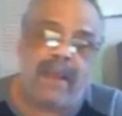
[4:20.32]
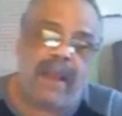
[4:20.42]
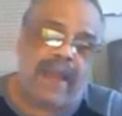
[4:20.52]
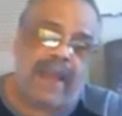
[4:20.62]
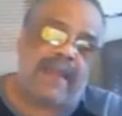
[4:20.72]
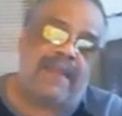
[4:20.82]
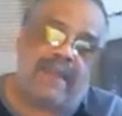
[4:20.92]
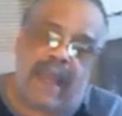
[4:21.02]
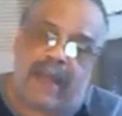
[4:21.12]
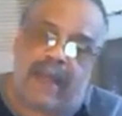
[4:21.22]
as I
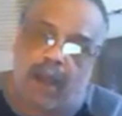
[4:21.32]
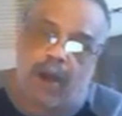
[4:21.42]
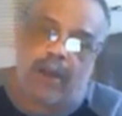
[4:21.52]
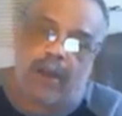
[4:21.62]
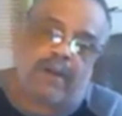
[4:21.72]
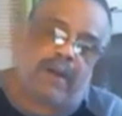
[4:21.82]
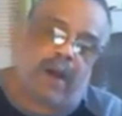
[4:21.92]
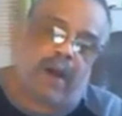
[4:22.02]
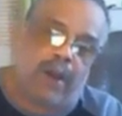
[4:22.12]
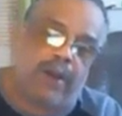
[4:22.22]
said, all
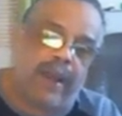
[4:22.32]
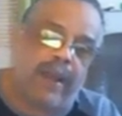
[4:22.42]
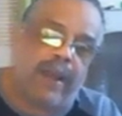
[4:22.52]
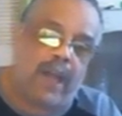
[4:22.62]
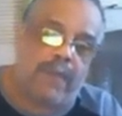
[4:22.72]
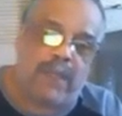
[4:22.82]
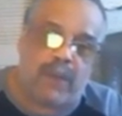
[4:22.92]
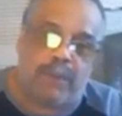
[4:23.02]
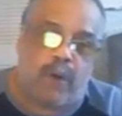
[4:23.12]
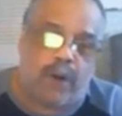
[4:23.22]
your income is
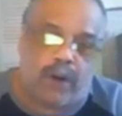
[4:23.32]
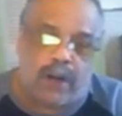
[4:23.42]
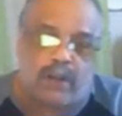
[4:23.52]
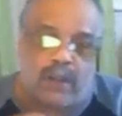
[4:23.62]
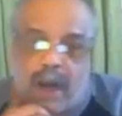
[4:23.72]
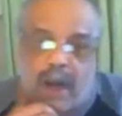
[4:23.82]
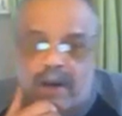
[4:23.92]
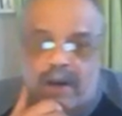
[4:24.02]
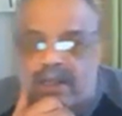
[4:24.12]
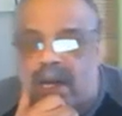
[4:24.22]
reported on the
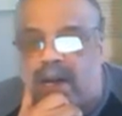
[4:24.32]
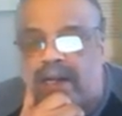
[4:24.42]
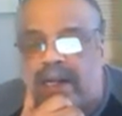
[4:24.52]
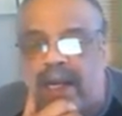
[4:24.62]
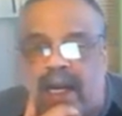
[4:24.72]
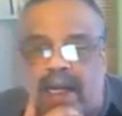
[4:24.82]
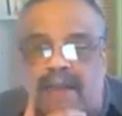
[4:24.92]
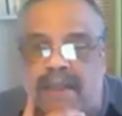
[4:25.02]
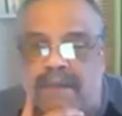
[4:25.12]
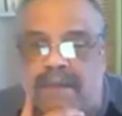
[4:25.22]

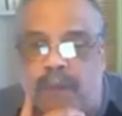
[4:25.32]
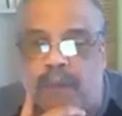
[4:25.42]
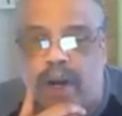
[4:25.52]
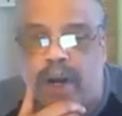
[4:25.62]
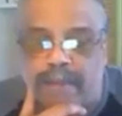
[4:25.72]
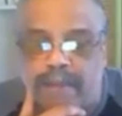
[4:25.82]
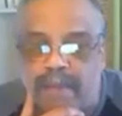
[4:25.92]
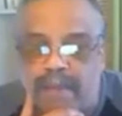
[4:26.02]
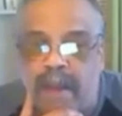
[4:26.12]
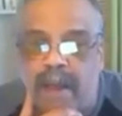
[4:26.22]
1040.
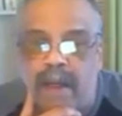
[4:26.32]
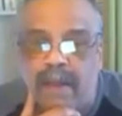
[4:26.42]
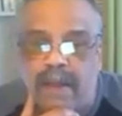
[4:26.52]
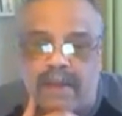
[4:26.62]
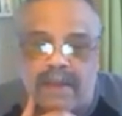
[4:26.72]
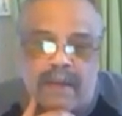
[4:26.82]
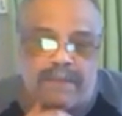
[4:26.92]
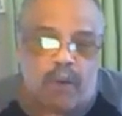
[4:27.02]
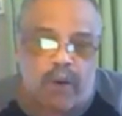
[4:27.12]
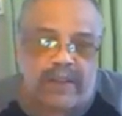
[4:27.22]
The
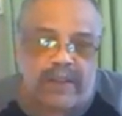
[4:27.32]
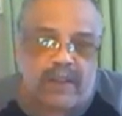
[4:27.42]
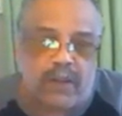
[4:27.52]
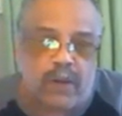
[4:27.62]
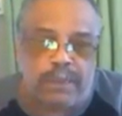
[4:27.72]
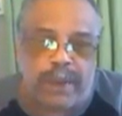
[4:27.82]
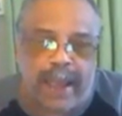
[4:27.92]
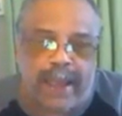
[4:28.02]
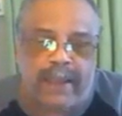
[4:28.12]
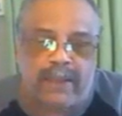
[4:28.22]
1040 is a
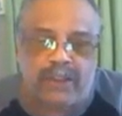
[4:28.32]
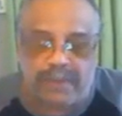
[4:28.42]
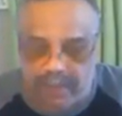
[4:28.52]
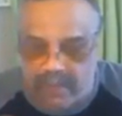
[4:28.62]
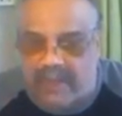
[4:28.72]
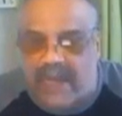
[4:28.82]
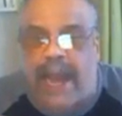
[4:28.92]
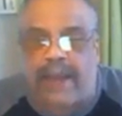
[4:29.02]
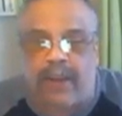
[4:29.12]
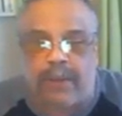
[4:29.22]
2-page
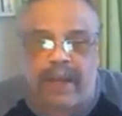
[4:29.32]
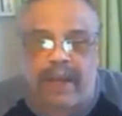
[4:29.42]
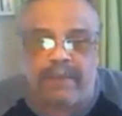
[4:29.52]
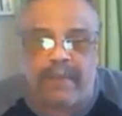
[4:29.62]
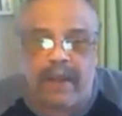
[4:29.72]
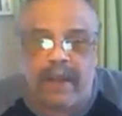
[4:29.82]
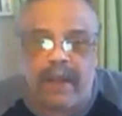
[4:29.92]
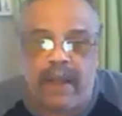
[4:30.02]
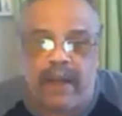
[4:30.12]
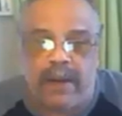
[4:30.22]
document.
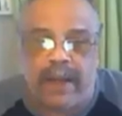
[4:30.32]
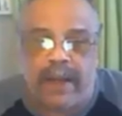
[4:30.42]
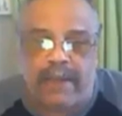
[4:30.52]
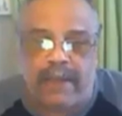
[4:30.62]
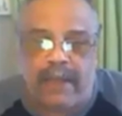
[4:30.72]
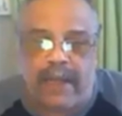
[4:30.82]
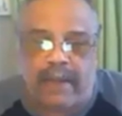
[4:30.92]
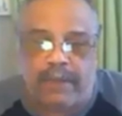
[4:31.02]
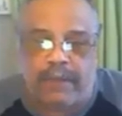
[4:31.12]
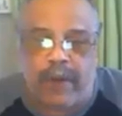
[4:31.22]
You know, you got
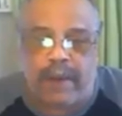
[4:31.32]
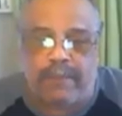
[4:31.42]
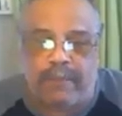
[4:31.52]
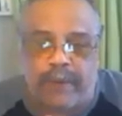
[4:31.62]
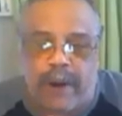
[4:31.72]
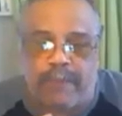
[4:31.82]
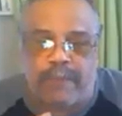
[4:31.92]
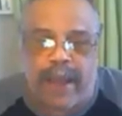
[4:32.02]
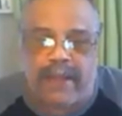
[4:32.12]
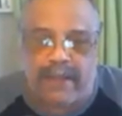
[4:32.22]
the front
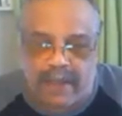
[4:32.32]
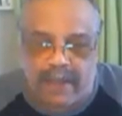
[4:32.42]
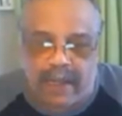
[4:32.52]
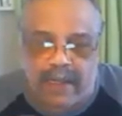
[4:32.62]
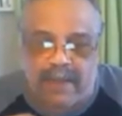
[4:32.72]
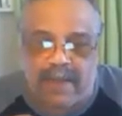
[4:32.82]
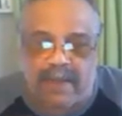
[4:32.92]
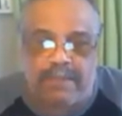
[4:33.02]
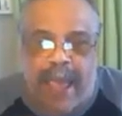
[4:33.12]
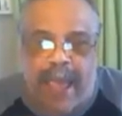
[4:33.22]
page and this is
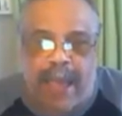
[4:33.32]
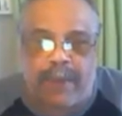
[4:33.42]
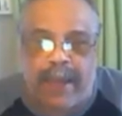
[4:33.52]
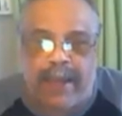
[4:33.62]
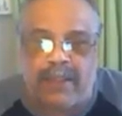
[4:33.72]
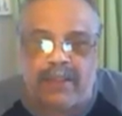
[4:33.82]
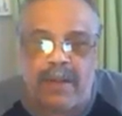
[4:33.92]
the back page.